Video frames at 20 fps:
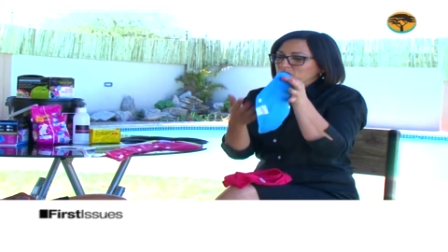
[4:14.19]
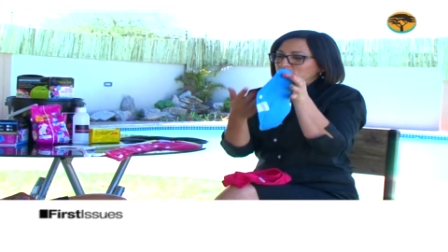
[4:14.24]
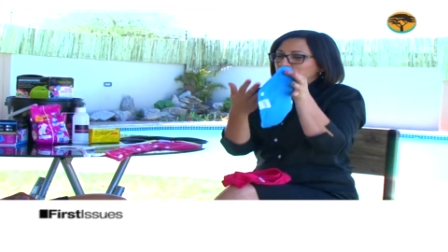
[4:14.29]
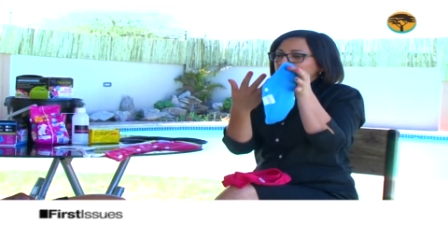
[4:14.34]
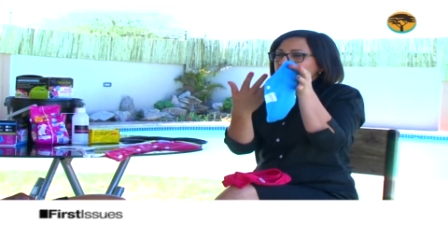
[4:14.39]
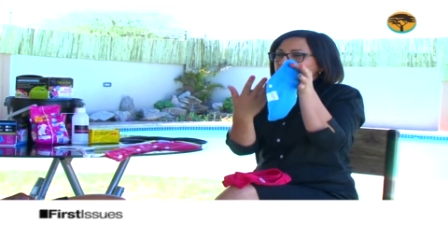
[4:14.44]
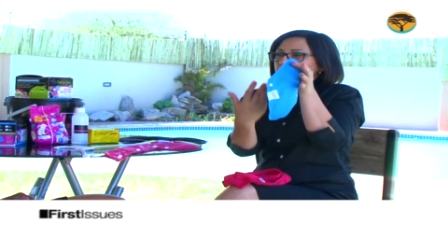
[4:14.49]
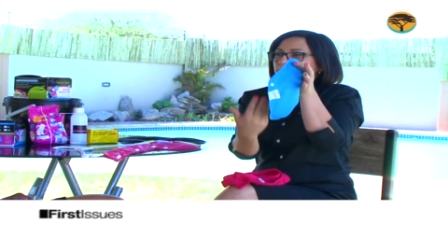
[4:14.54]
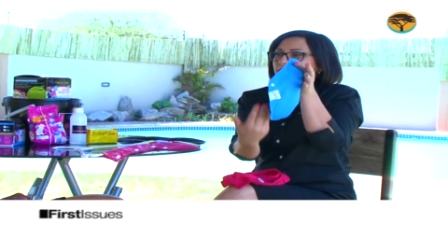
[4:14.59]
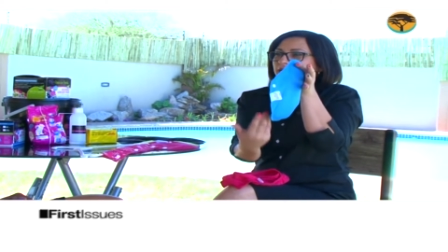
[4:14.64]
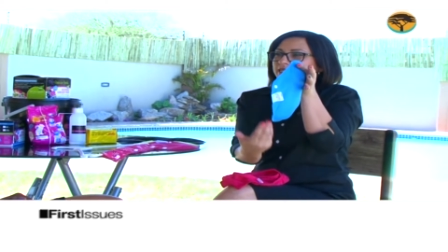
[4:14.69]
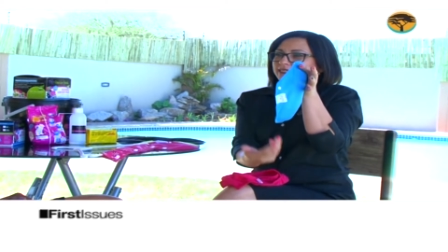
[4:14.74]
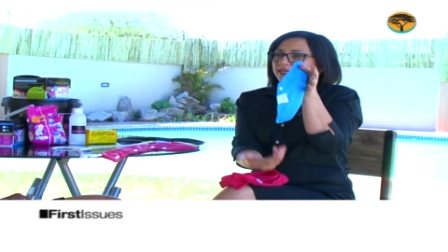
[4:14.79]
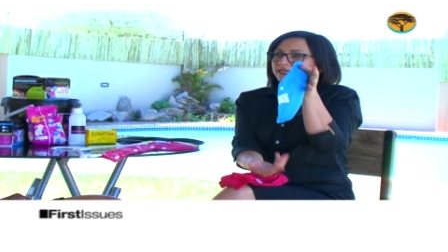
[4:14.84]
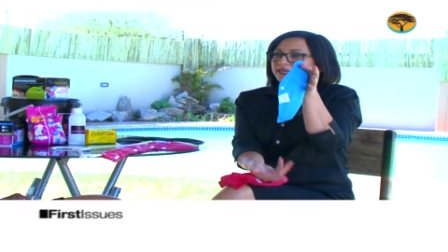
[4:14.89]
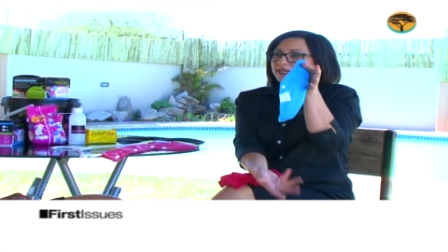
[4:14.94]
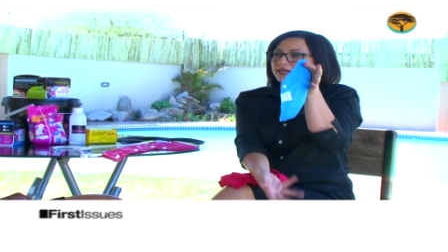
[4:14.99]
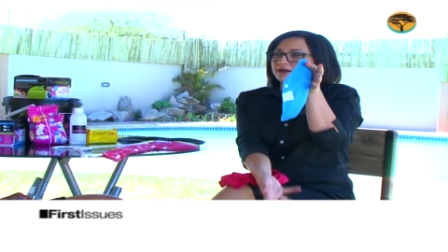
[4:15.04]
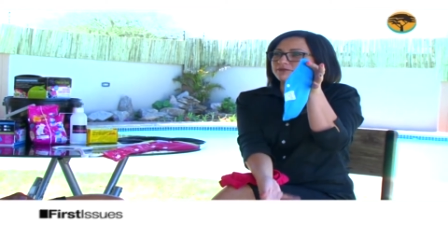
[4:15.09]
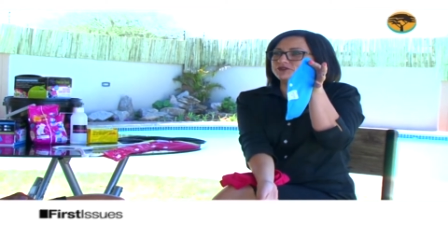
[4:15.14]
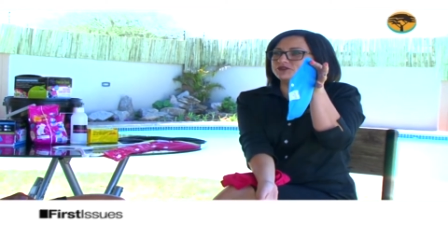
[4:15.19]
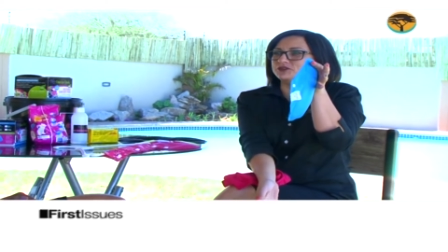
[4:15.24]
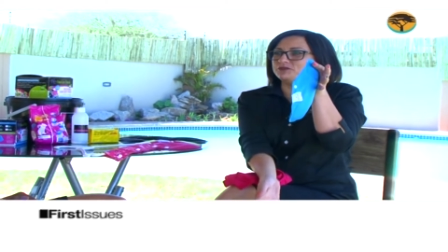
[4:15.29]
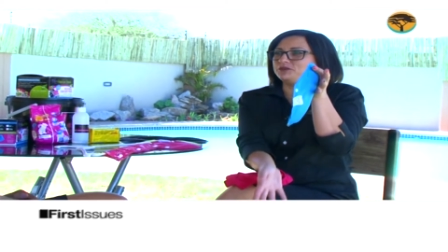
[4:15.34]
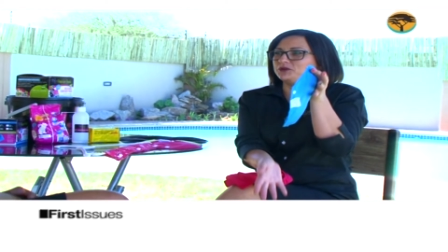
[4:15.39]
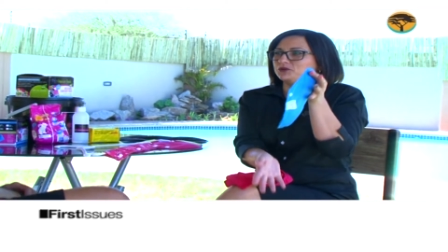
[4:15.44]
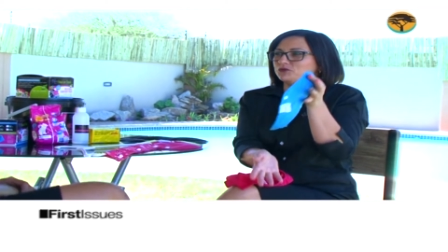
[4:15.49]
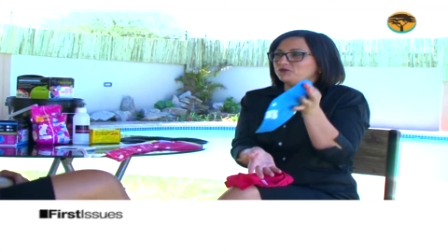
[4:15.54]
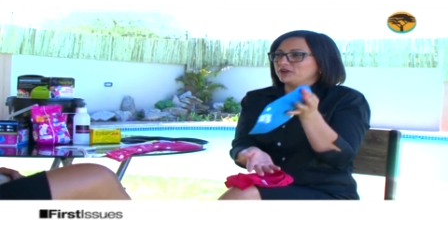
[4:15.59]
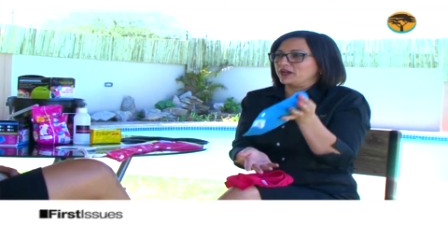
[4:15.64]
worried the blood's going to come
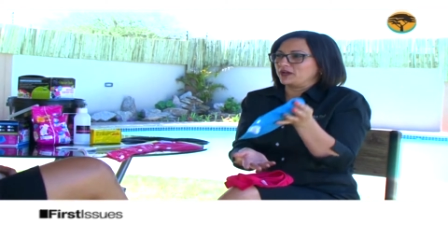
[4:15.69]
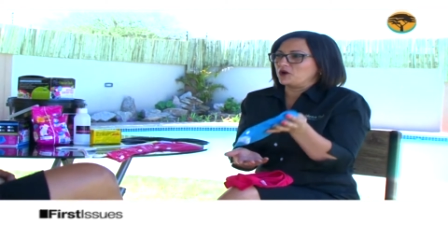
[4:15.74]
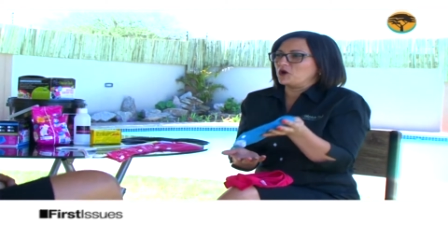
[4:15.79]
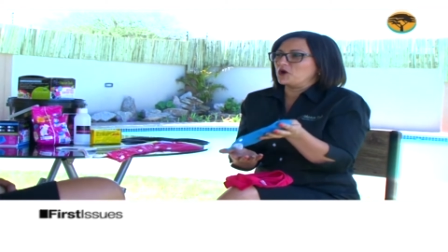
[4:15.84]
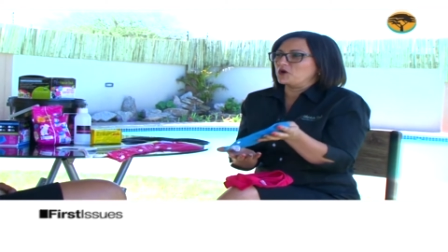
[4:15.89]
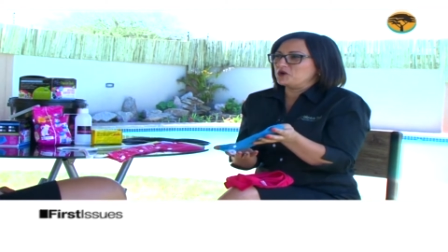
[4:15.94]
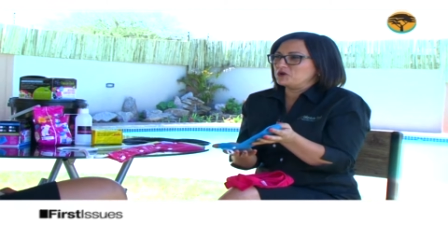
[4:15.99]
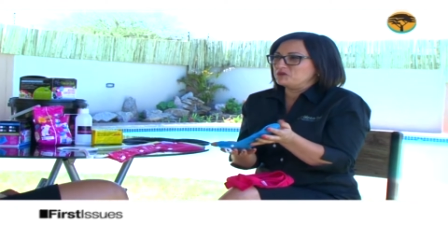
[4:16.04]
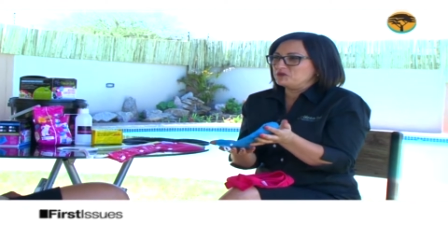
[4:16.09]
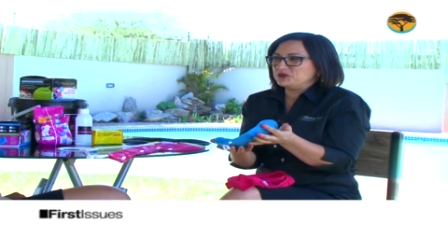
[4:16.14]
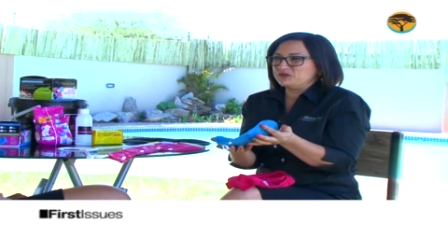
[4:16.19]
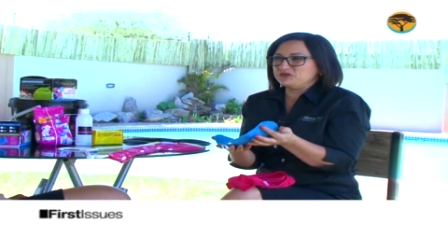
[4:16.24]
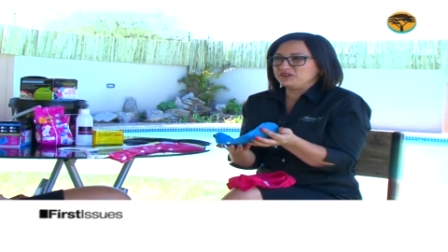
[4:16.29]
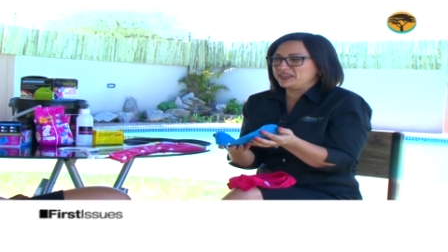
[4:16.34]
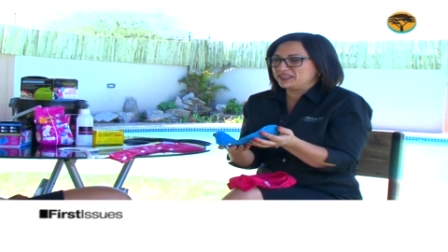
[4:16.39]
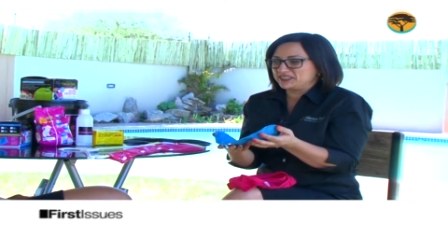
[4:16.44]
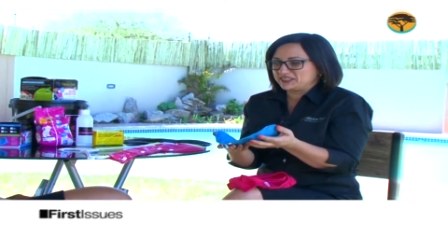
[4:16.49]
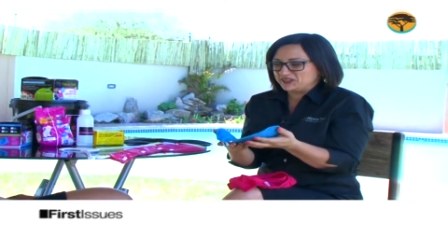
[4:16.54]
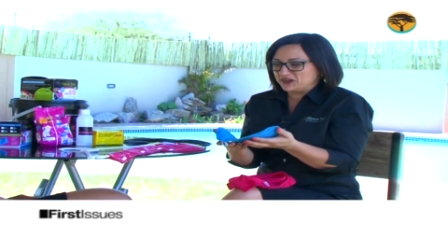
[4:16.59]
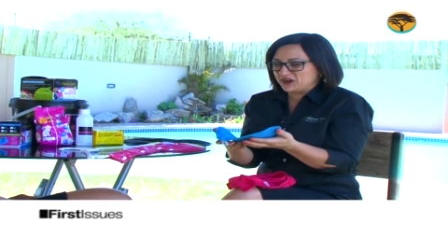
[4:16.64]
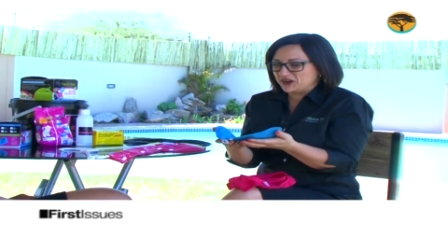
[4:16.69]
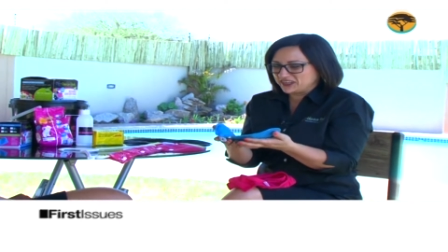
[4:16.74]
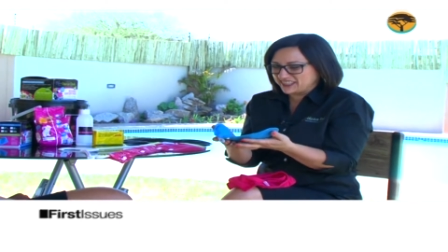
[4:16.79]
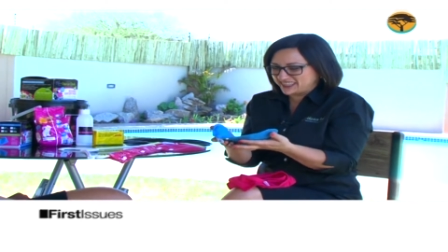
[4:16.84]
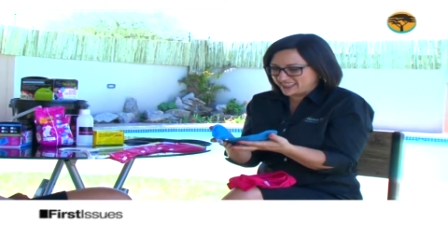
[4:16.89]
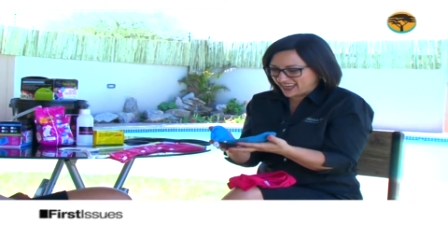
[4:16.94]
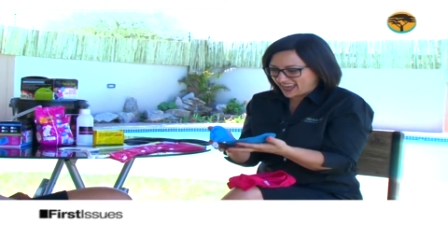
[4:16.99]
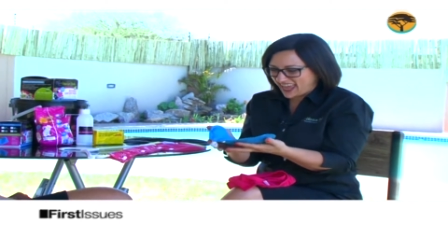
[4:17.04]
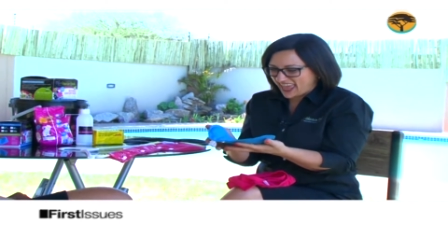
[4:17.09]
dripping off like a horror movie. It's not.